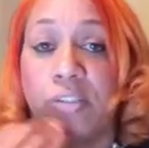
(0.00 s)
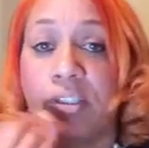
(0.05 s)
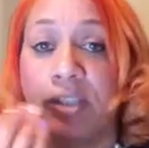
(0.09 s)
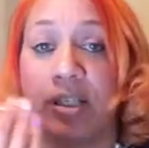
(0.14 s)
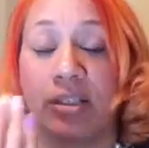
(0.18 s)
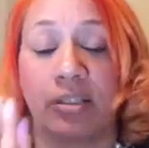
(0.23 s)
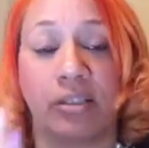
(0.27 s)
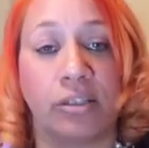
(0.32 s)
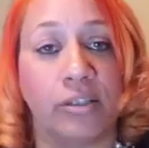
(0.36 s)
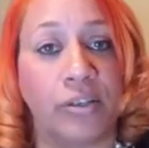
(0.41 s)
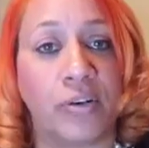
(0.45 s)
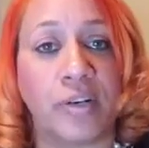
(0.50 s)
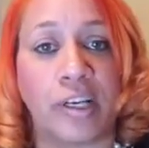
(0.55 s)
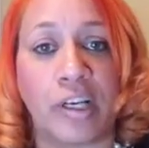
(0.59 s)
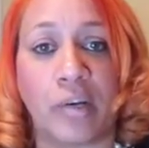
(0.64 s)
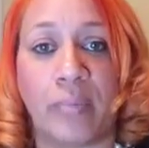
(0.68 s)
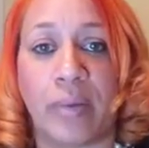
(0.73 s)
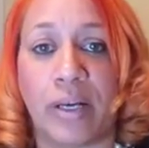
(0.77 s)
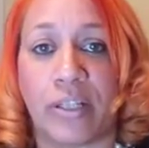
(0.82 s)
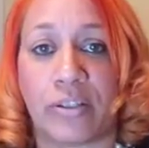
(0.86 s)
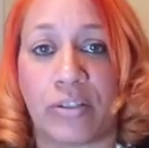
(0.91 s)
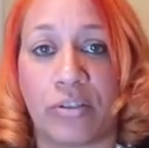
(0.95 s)
since learning
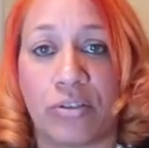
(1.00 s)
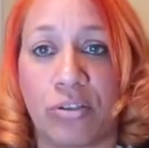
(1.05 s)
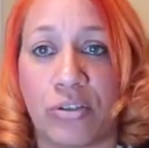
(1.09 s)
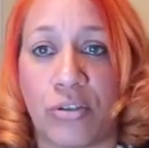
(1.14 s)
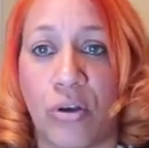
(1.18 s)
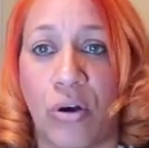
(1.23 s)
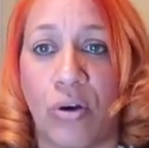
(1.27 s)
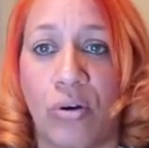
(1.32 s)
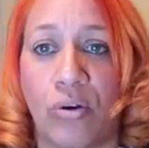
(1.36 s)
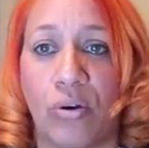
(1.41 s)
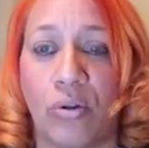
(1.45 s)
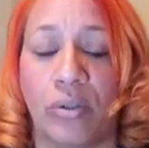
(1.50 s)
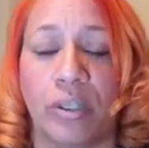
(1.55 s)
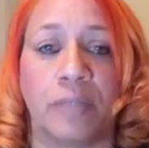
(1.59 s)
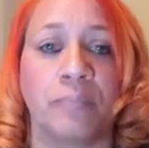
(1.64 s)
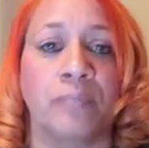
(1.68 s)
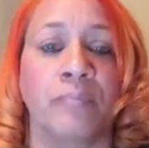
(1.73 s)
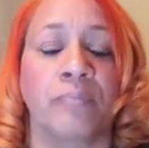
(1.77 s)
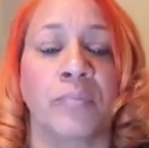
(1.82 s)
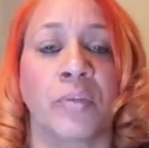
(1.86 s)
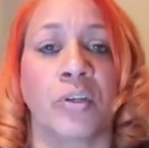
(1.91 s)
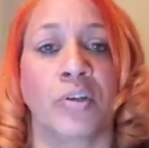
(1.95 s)
about the soul and,
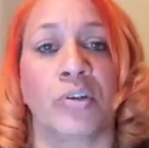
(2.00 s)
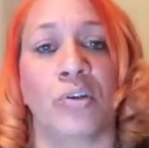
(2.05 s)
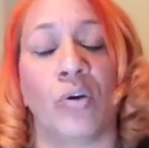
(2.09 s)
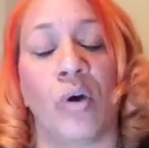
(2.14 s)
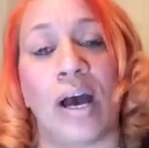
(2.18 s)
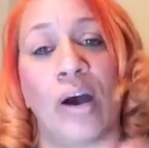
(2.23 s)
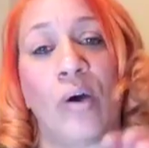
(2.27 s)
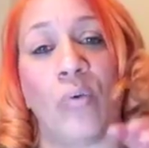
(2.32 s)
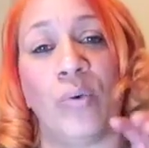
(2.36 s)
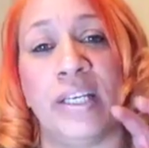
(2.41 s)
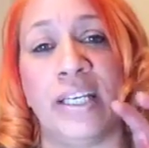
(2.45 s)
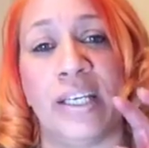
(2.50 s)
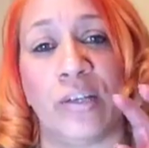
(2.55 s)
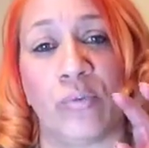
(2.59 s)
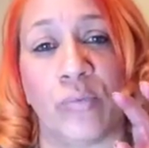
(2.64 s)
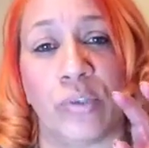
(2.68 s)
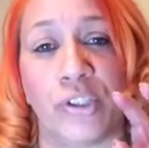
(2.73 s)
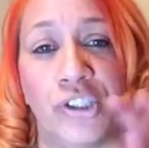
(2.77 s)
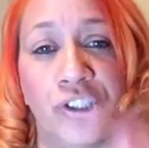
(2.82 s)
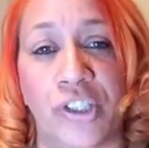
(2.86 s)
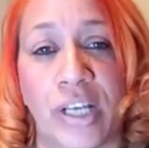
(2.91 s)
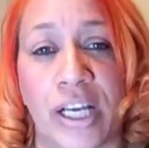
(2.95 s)
how we get
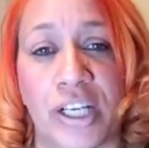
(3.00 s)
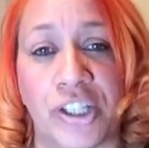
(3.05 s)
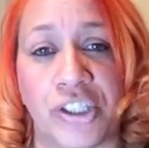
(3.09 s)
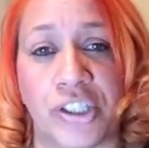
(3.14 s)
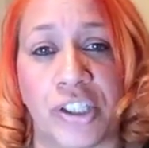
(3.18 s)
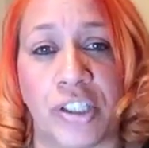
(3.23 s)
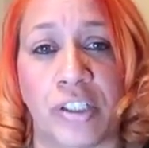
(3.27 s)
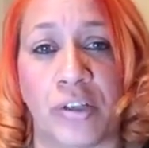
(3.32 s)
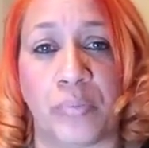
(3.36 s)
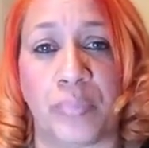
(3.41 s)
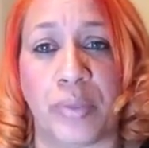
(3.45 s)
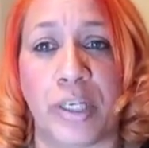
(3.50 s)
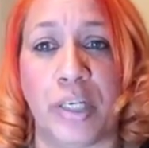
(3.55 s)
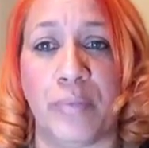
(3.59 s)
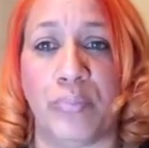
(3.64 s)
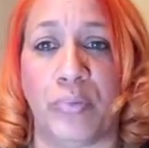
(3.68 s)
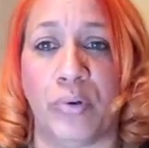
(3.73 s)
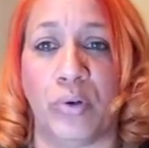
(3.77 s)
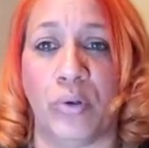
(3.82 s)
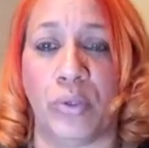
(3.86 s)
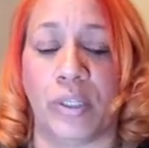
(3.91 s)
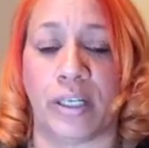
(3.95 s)
rejection on
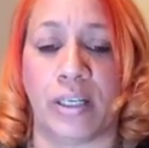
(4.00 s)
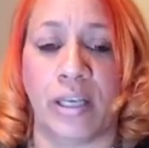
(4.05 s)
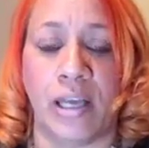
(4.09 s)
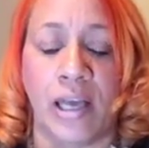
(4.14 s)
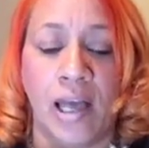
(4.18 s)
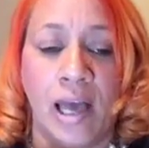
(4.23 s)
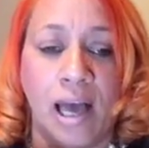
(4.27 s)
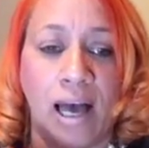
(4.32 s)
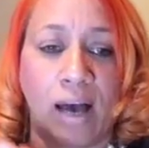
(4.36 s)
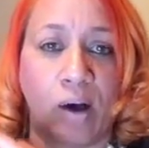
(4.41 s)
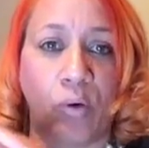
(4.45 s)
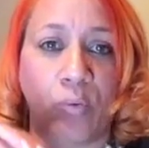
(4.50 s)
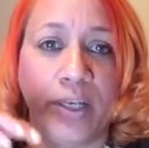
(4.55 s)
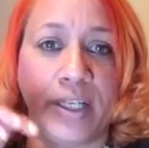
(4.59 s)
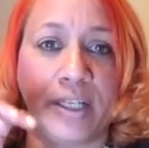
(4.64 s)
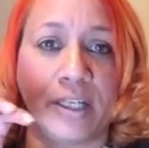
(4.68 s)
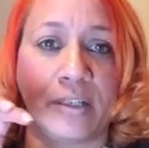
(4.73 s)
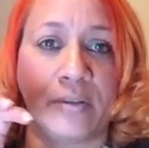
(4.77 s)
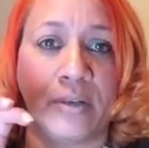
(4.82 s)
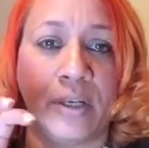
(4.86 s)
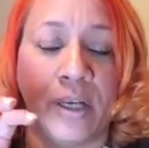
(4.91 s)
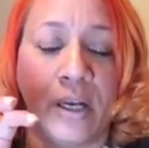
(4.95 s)
people and how we
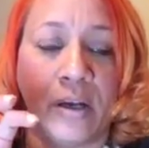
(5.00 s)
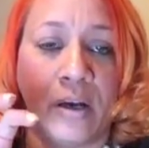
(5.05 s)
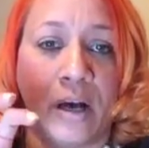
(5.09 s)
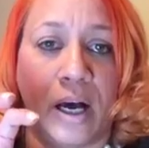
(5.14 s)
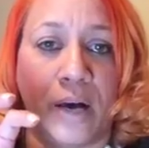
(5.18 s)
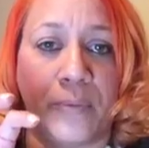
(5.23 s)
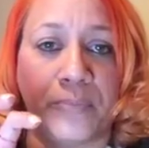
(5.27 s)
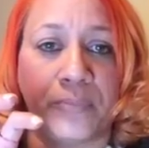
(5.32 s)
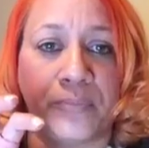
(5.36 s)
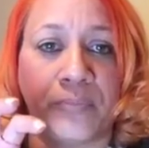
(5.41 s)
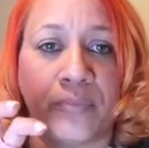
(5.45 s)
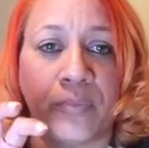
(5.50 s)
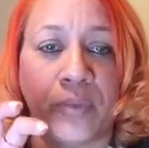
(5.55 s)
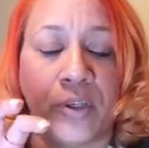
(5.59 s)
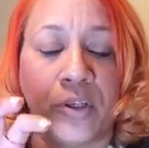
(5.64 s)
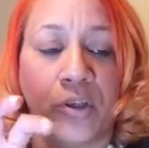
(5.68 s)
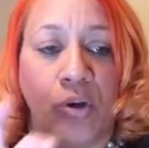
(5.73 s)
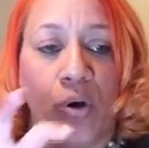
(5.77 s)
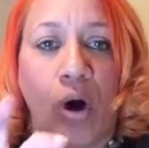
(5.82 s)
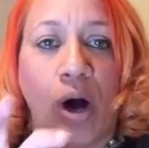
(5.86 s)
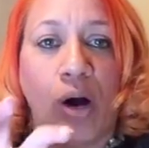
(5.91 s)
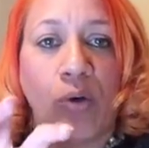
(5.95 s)
can,
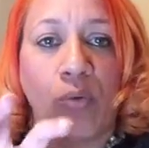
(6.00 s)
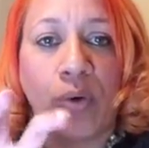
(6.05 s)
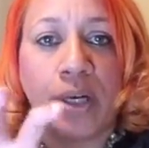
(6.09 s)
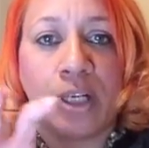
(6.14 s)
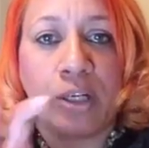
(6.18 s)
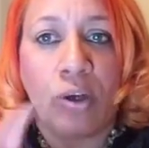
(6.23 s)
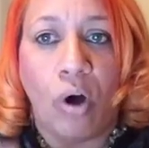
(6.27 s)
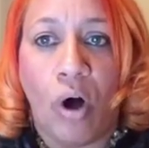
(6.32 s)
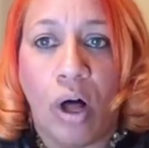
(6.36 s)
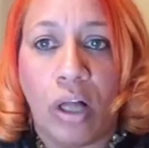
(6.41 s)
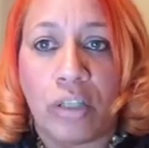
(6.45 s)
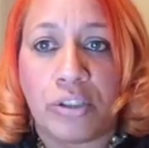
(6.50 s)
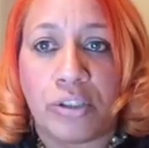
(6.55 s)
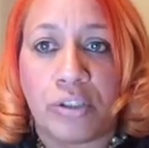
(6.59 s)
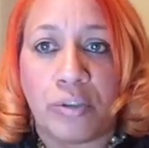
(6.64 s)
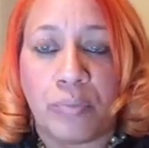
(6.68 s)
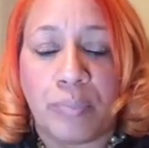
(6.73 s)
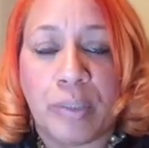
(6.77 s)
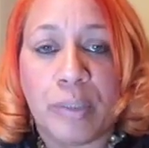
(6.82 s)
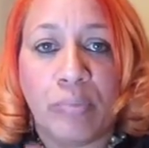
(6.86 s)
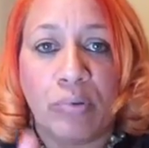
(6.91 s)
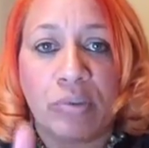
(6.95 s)
already alter
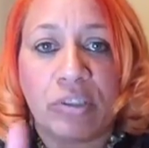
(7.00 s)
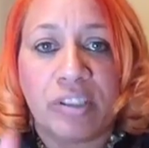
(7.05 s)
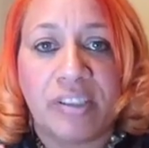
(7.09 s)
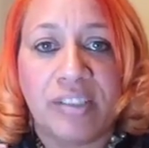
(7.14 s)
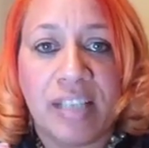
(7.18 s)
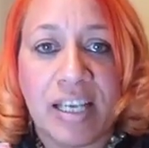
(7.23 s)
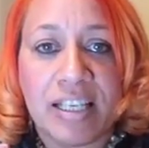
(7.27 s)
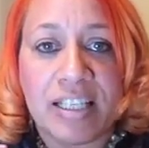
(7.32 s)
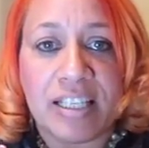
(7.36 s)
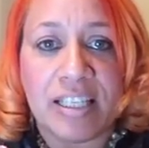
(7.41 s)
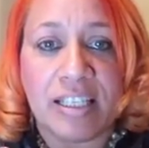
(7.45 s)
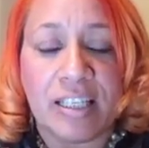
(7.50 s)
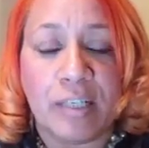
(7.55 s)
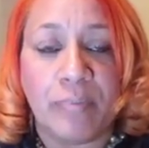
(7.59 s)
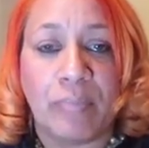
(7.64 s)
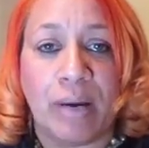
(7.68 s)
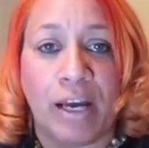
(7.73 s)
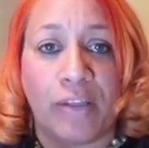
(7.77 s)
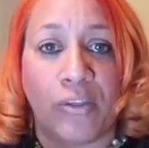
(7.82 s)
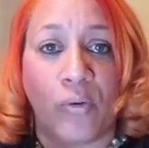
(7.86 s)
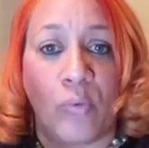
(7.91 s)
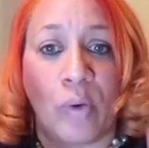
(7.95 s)
people's destiny
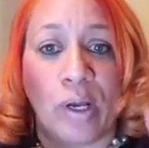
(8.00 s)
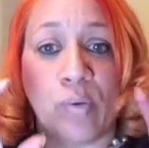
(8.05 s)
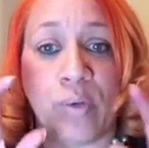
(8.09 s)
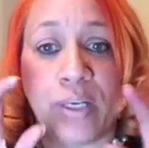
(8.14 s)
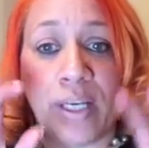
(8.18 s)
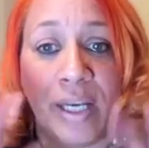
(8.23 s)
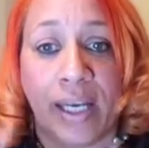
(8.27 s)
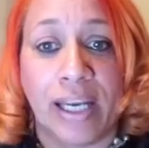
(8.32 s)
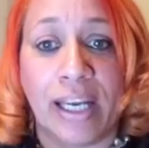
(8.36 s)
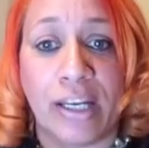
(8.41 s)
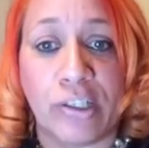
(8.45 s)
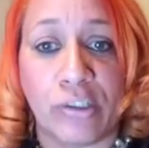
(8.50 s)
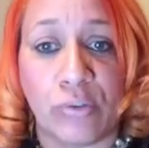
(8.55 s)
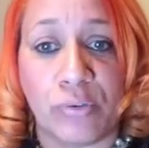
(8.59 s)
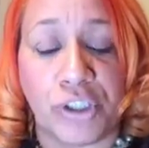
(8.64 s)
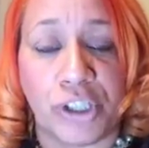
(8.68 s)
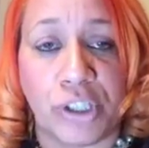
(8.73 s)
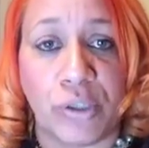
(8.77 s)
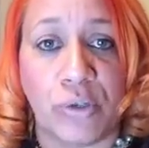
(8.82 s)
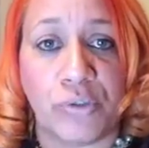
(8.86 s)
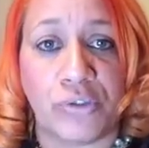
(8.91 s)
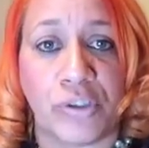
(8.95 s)
by the way we handle
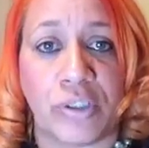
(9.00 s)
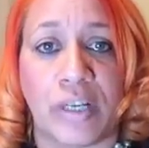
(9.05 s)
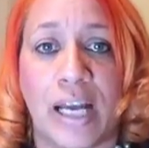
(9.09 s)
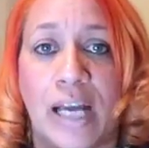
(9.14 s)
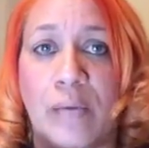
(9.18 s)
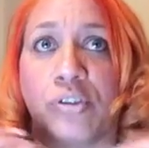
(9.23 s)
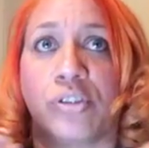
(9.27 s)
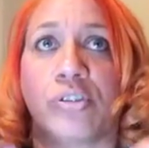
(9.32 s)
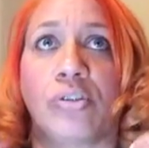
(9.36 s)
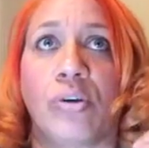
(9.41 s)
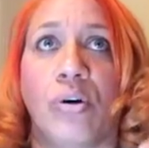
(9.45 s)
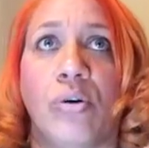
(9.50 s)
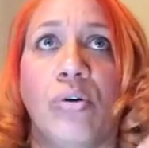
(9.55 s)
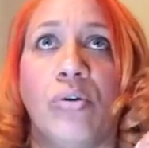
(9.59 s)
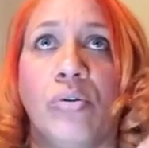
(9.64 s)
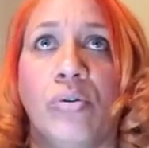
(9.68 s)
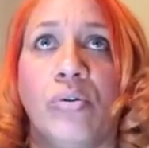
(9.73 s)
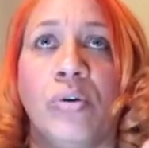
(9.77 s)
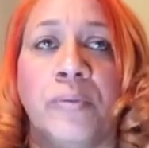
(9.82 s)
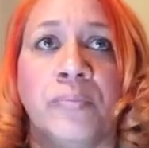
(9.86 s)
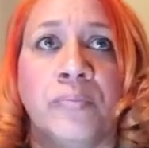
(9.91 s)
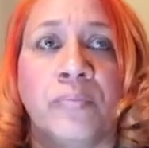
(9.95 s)
children, I'm
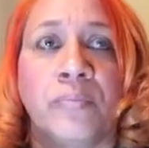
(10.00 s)
so